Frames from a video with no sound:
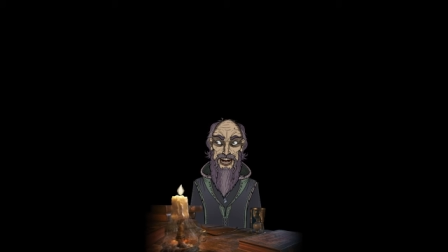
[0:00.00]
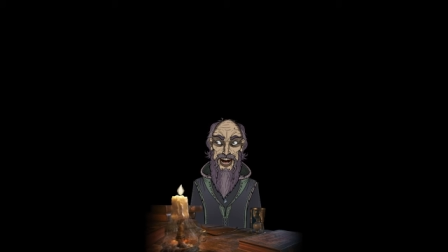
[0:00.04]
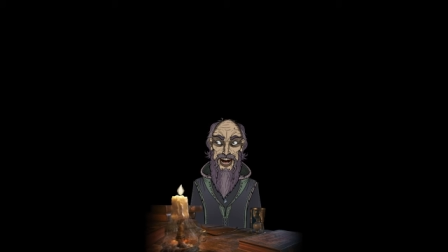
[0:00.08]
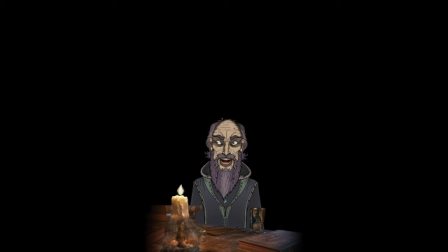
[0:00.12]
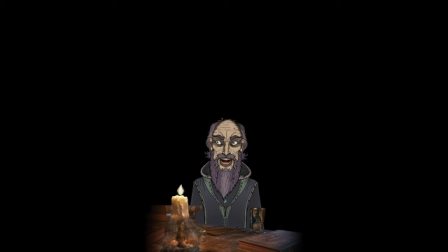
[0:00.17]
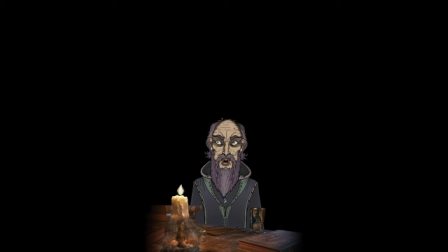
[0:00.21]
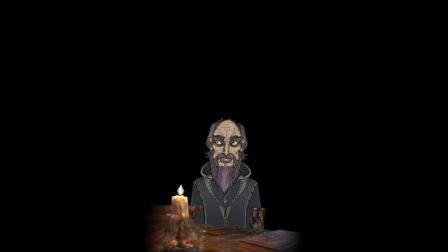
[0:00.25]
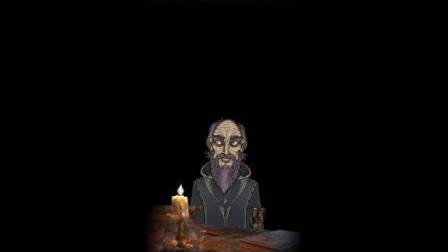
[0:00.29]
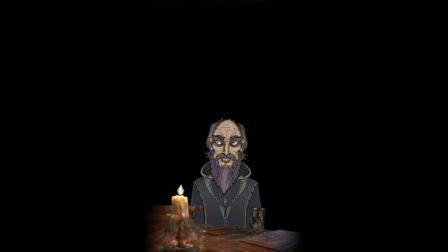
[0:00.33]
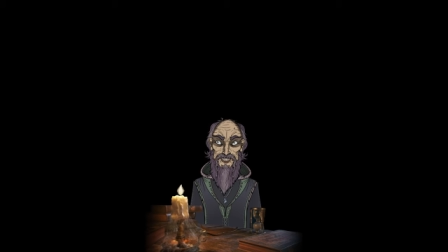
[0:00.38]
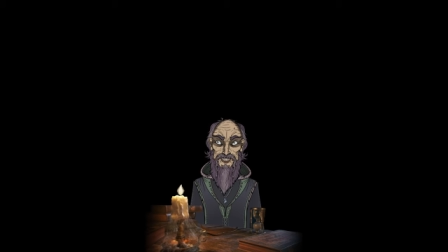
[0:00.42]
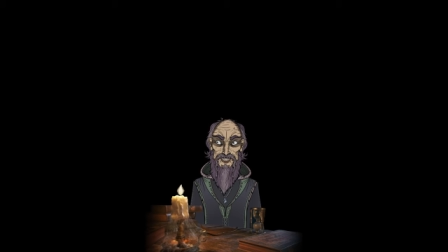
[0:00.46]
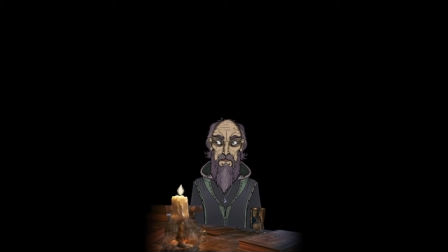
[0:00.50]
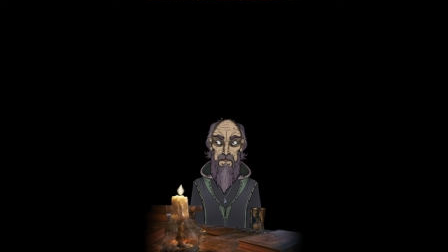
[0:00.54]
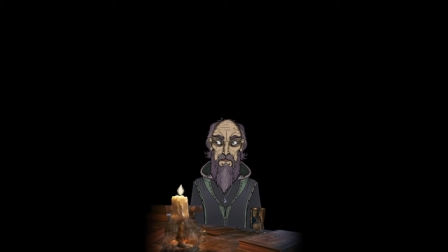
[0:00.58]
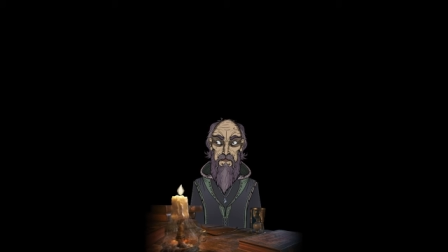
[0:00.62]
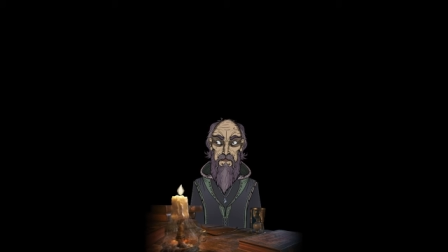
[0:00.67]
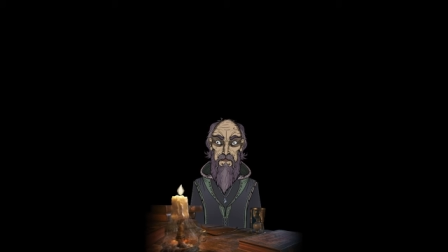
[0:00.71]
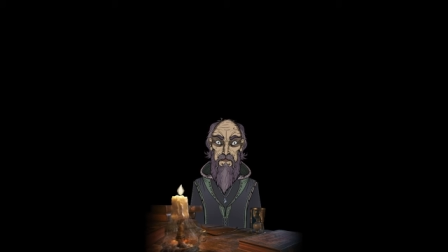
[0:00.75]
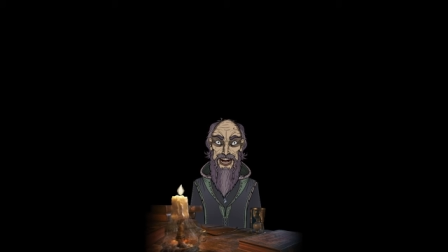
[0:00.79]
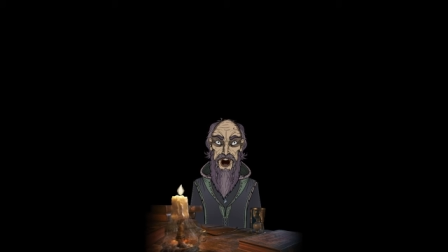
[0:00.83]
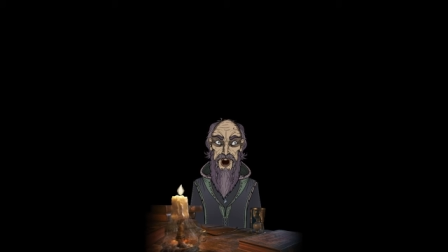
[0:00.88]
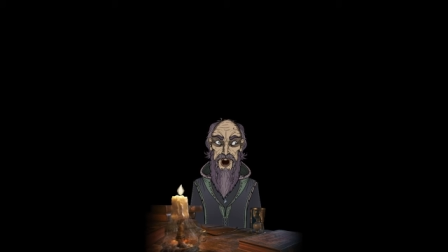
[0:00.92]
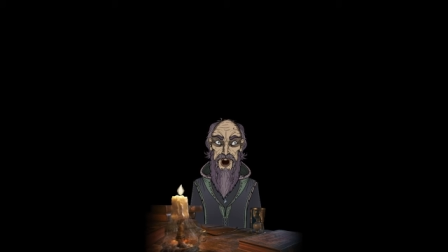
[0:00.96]
and
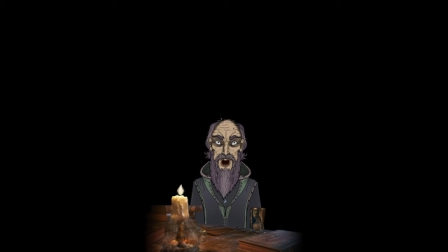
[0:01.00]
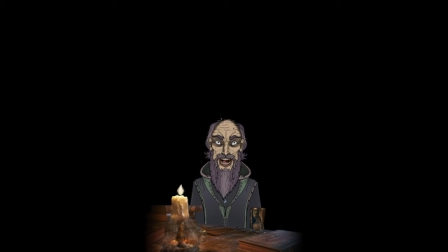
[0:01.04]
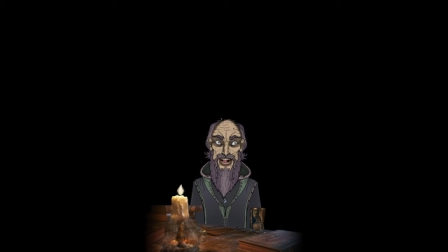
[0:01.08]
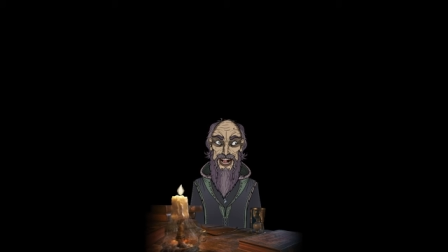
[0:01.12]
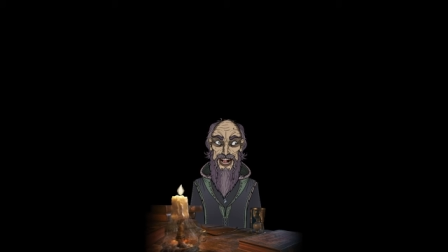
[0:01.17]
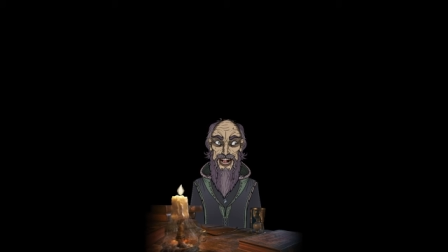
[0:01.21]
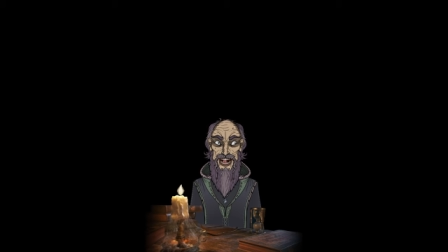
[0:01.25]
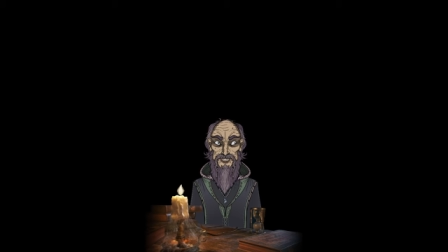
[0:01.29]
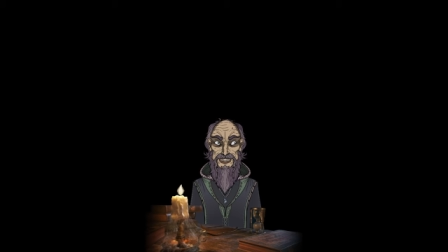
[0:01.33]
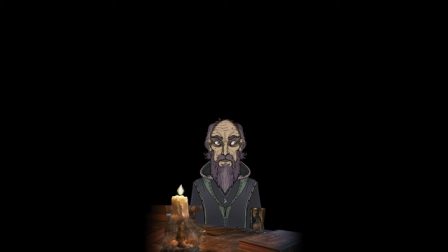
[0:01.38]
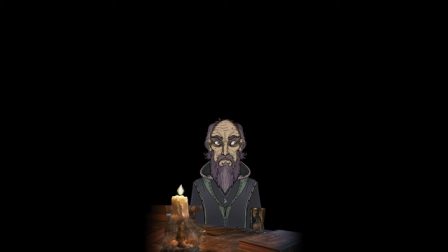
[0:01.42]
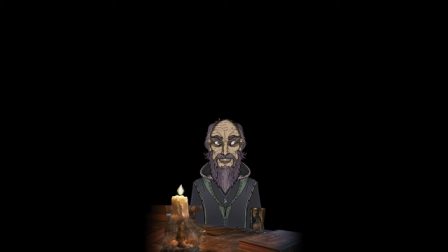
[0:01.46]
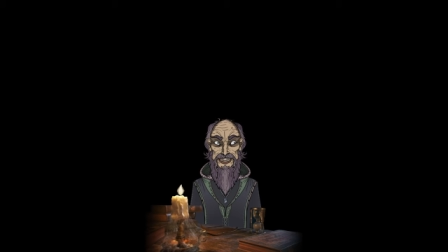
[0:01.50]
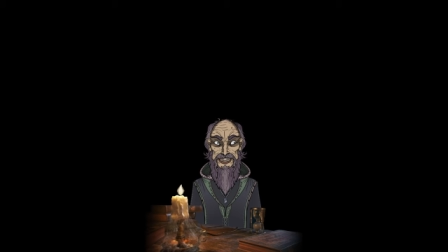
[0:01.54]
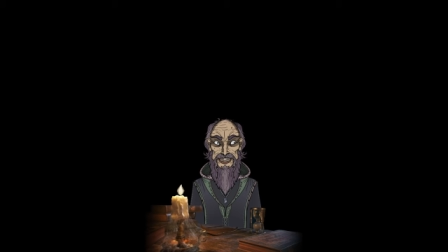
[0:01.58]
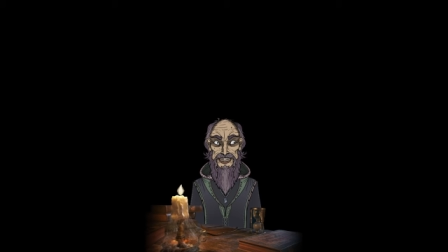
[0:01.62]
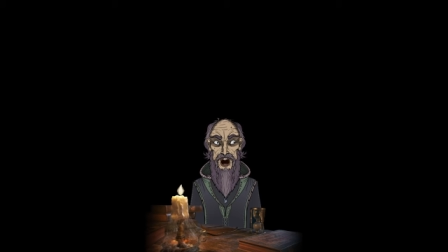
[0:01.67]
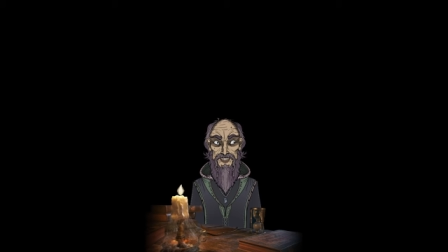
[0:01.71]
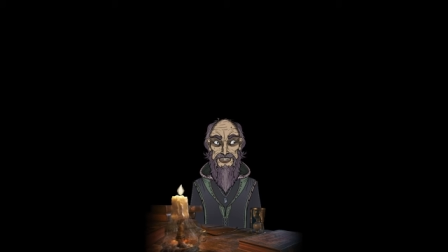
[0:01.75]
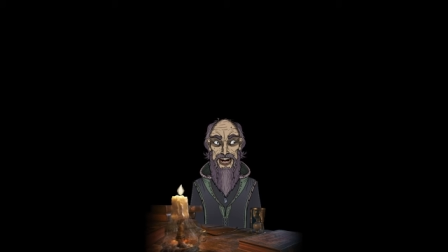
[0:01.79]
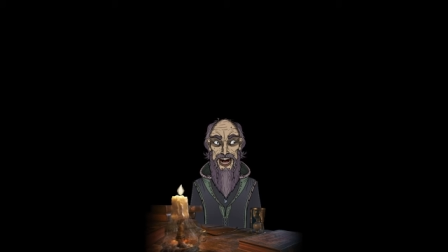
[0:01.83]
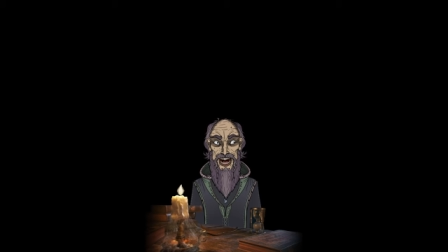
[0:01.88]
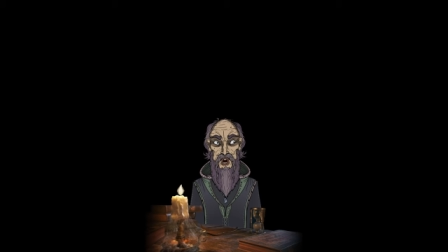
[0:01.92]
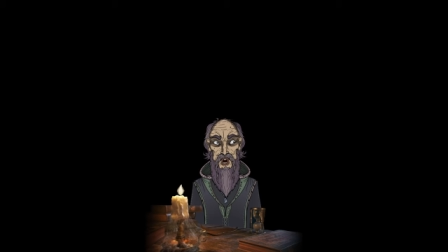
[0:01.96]
also watch
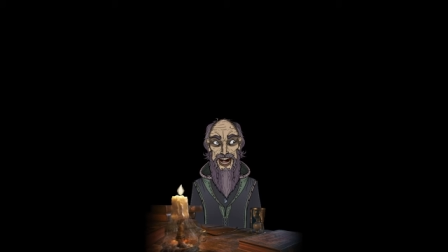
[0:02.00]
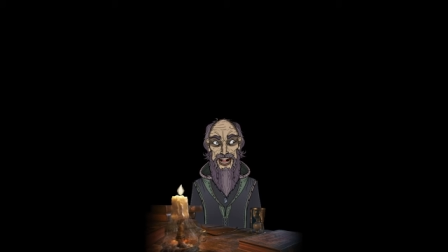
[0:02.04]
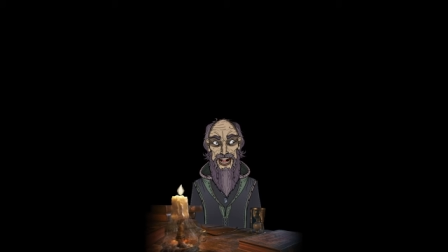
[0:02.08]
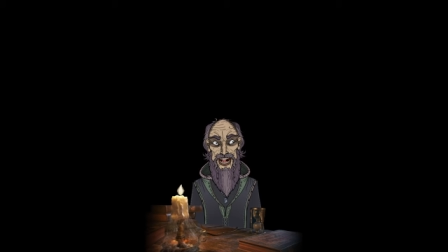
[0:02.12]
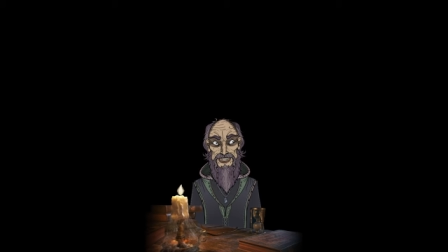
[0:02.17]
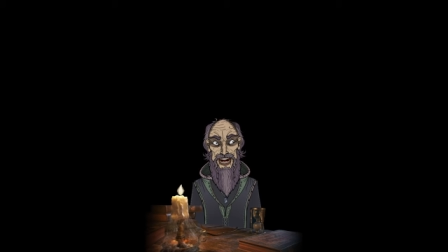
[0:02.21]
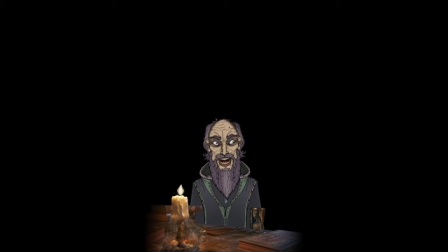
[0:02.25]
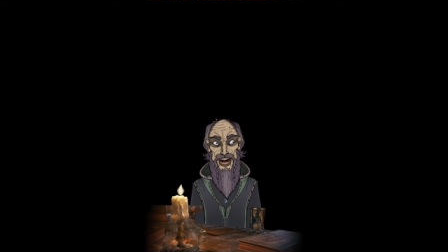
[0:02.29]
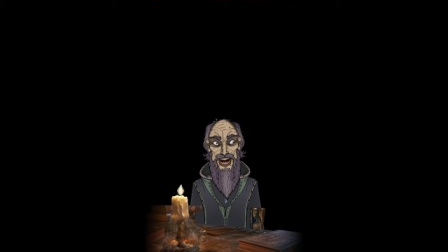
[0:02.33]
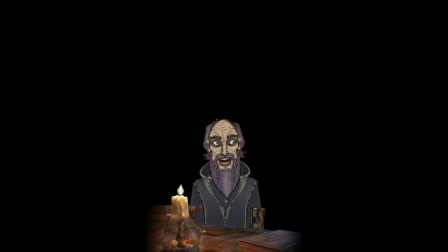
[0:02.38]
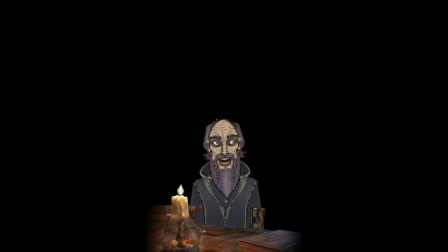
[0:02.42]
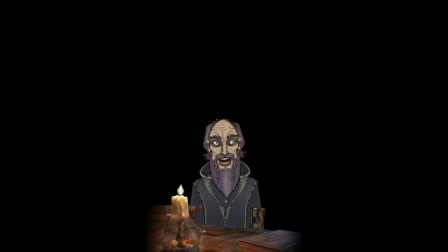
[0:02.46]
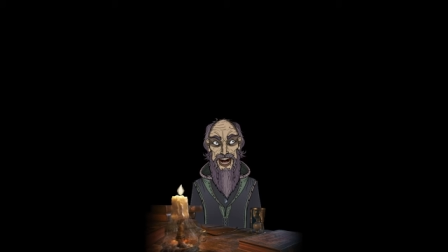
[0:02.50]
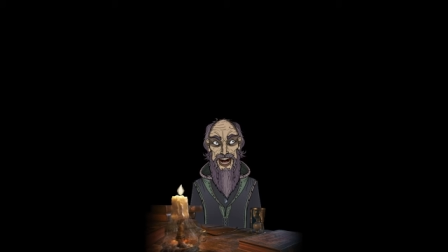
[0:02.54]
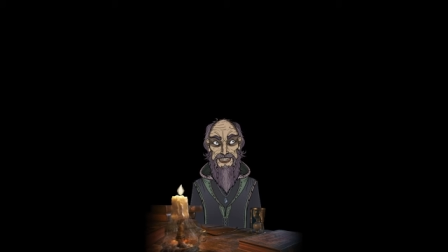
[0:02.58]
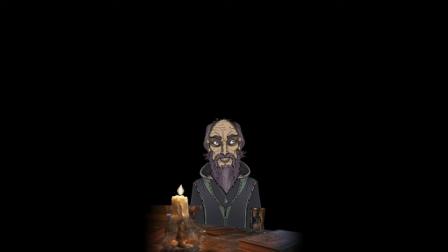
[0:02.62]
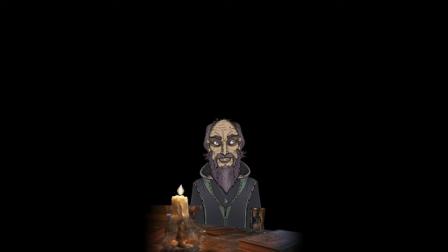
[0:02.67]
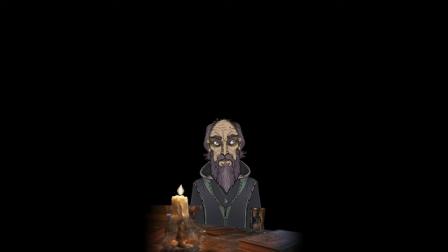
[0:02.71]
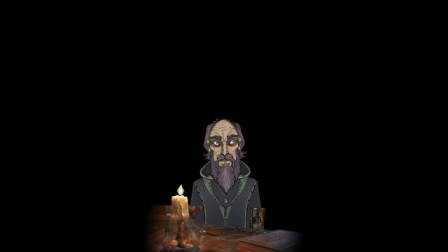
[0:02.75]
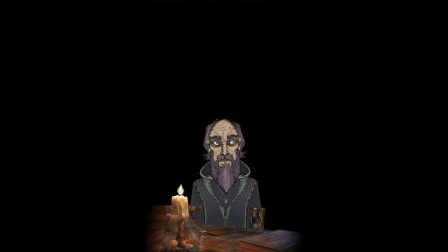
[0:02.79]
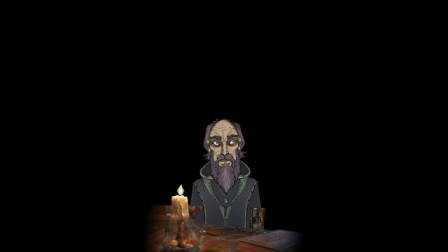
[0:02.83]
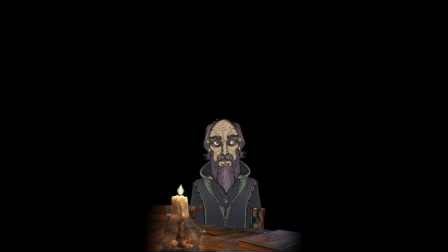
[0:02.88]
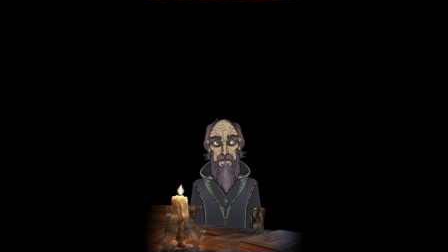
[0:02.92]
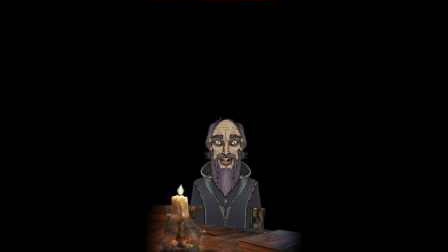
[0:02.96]
videos that are over there.